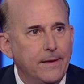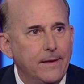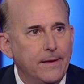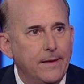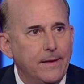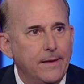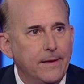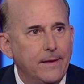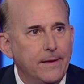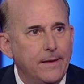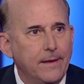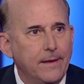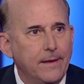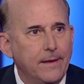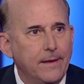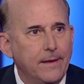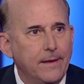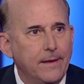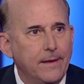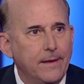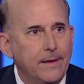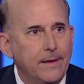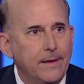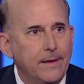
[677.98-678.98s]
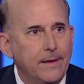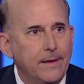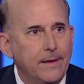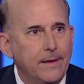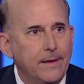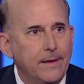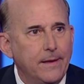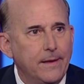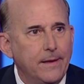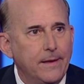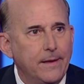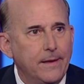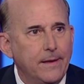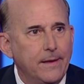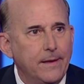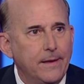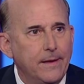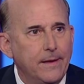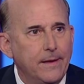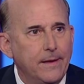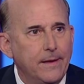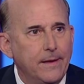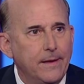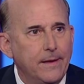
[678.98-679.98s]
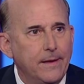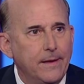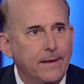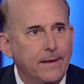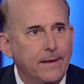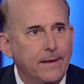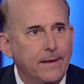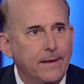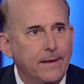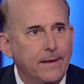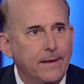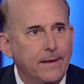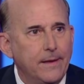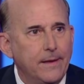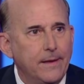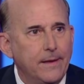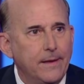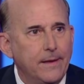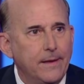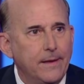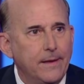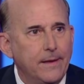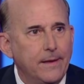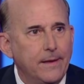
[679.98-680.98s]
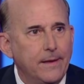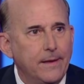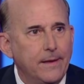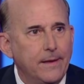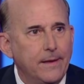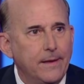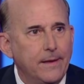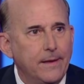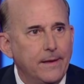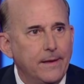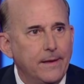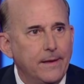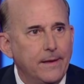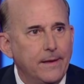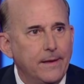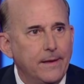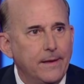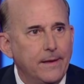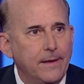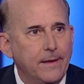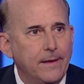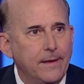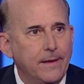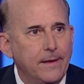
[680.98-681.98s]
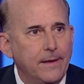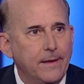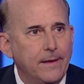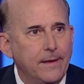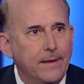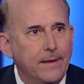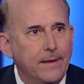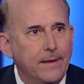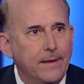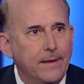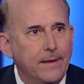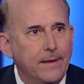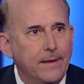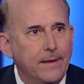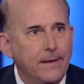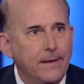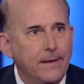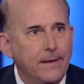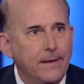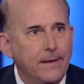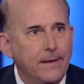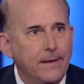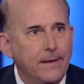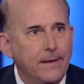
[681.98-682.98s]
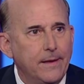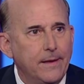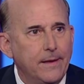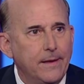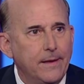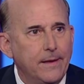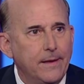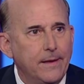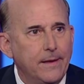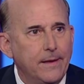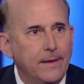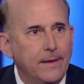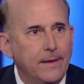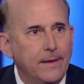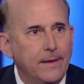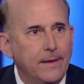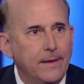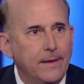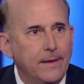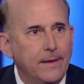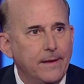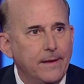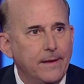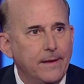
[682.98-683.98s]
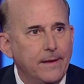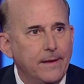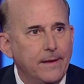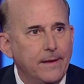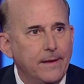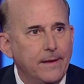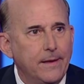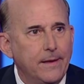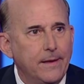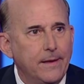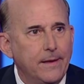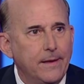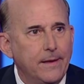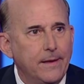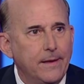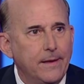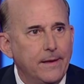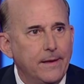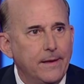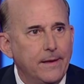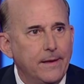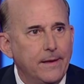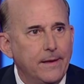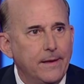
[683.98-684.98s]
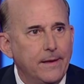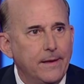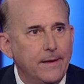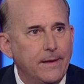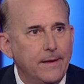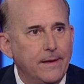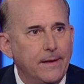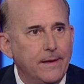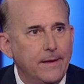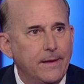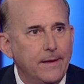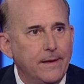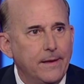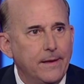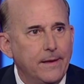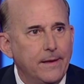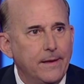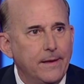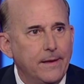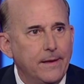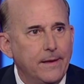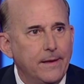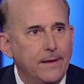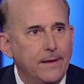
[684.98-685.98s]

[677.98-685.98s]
[no speech]